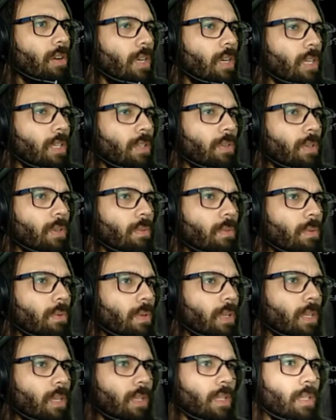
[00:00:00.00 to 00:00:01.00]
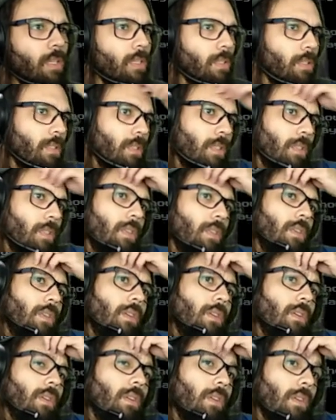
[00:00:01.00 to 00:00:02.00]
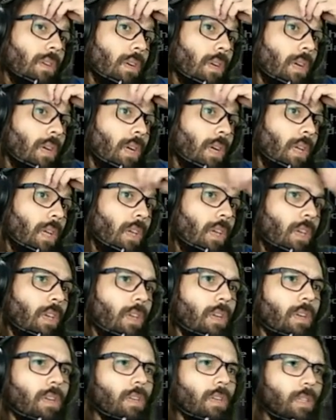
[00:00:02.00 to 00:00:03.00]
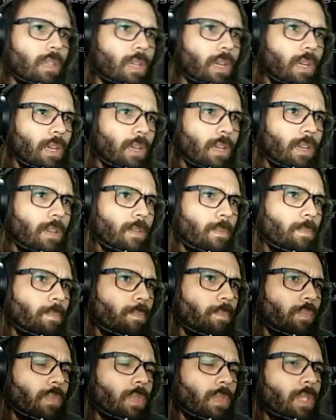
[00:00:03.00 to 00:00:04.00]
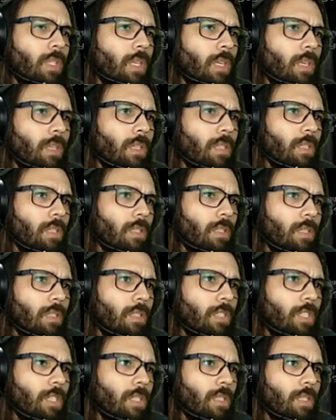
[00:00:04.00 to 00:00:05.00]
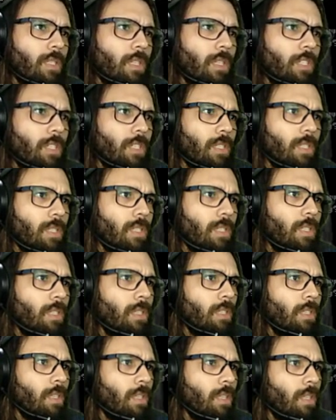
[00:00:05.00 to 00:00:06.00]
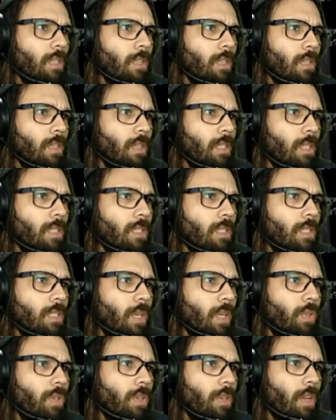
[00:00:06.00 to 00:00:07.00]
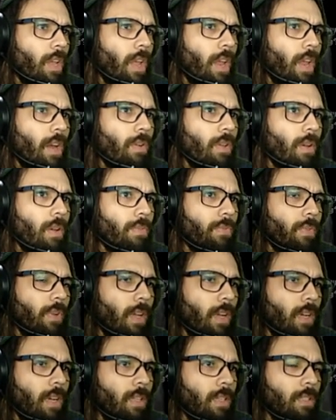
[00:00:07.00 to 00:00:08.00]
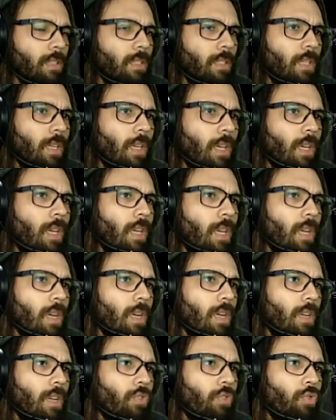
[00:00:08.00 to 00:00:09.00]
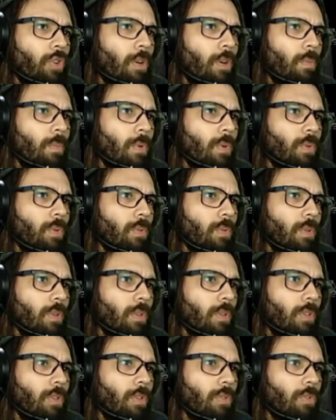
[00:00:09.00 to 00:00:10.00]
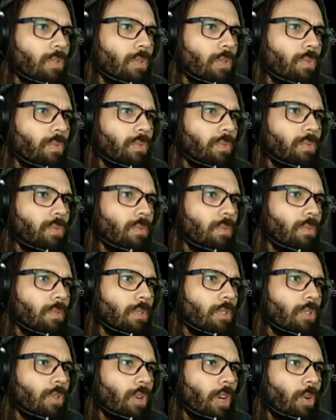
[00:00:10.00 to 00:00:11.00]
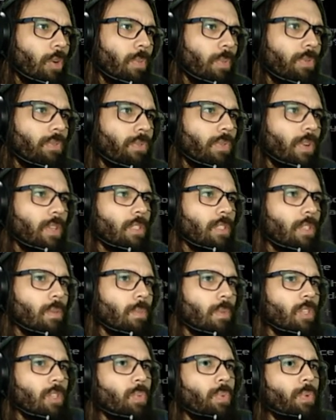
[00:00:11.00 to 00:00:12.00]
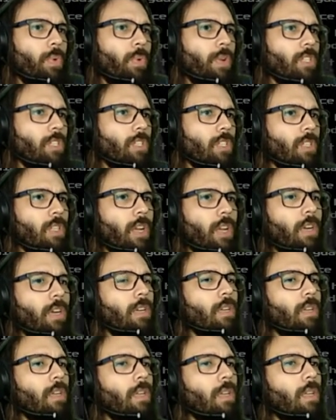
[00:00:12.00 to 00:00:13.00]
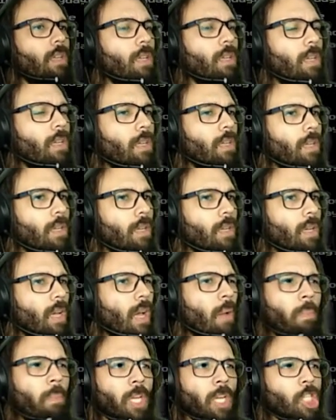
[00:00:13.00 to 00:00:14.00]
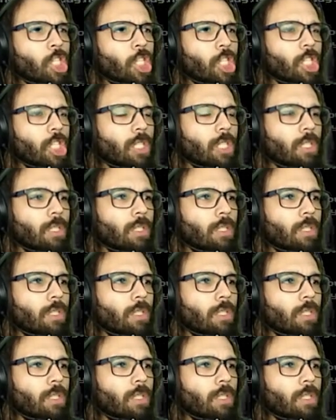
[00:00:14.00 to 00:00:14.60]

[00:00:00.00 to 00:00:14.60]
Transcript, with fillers: hungry reading it. I hear that there is just such a scene in the southern area of Elynas. Could I trouble you to, to help me find some inspiration there? A mansion?